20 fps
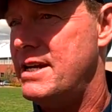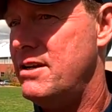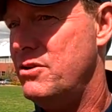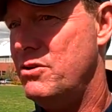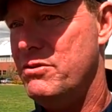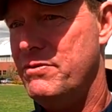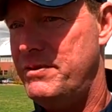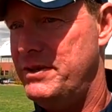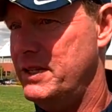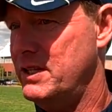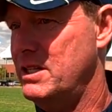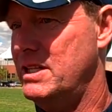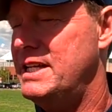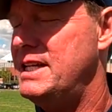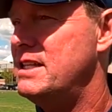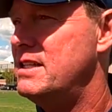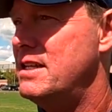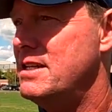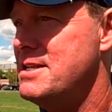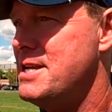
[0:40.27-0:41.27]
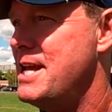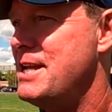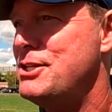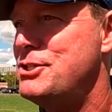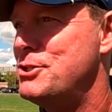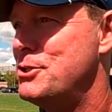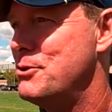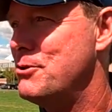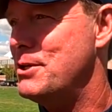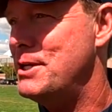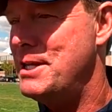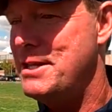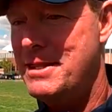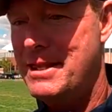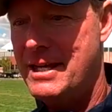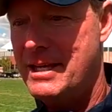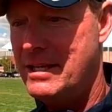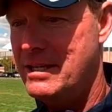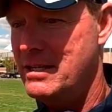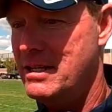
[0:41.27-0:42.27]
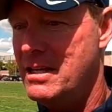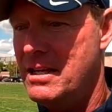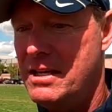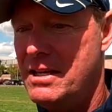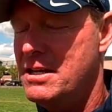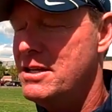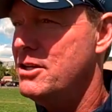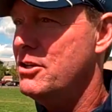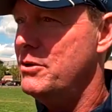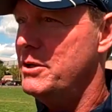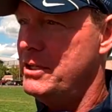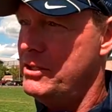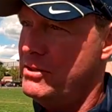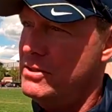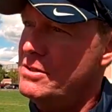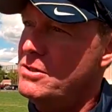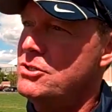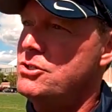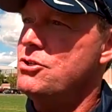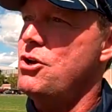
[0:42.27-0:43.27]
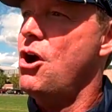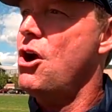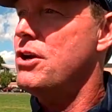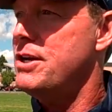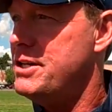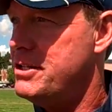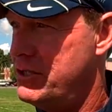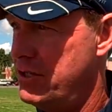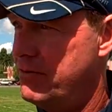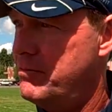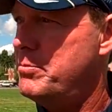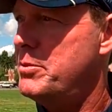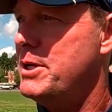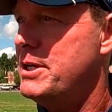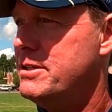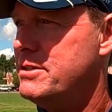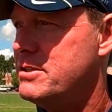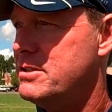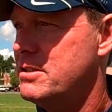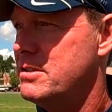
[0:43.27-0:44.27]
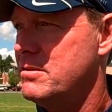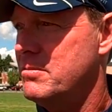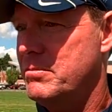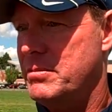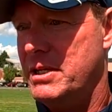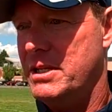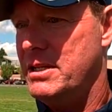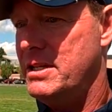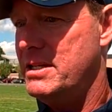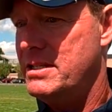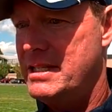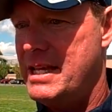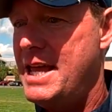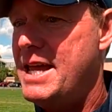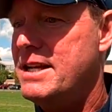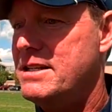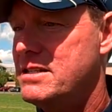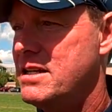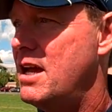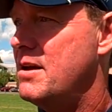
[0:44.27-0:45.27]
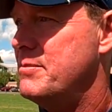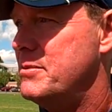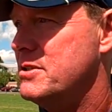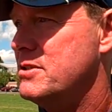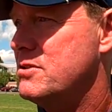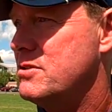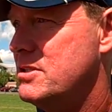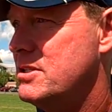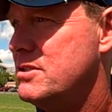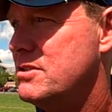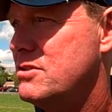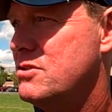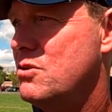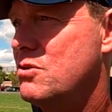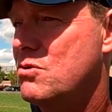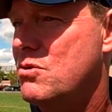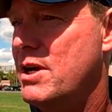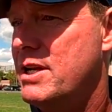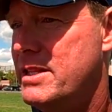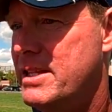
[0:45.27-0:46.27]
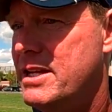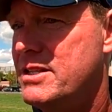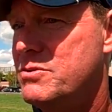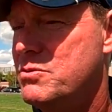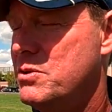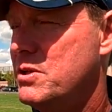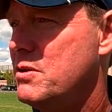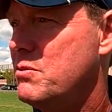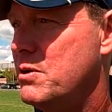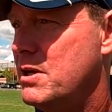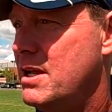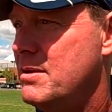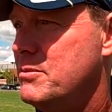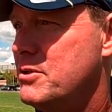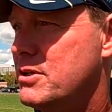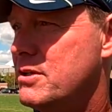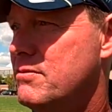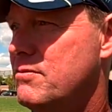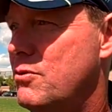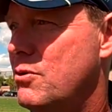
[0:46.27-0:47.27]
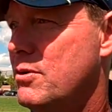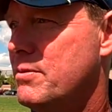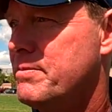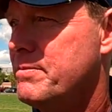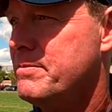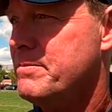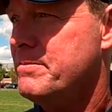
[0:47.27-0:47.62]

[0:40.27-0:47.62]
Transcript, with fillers: I don't know if he'll lead the nation or anything in you know in yardage of punts, but his hang time is, is so great. That's really what I'm looking for.